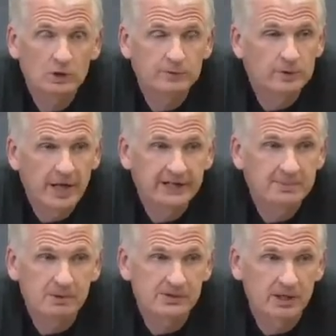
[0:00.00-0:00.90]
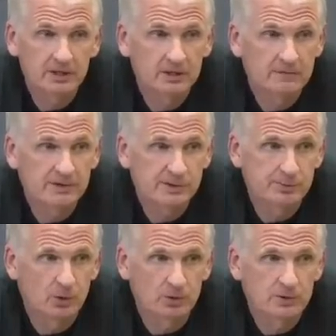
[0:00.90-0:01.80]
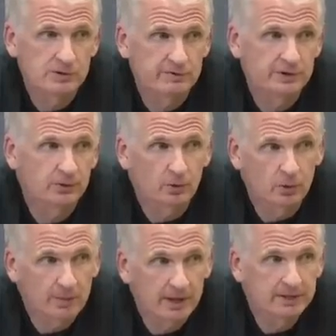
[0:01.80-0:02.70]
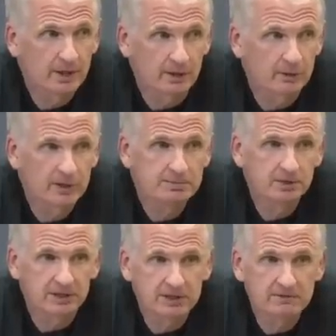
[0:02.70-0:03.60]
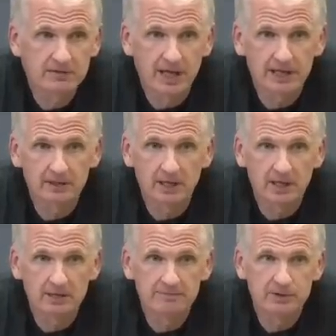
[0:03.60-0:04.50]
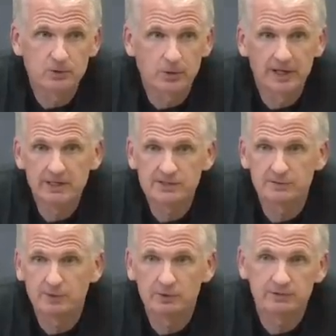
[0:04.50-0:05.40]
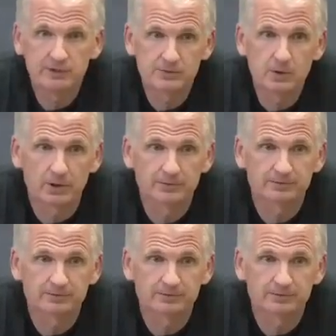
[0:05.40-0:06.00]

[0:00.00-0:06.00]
over 90% of the supporters of Viktor Orban in Hungary believe that Ukraine is at fault for this war.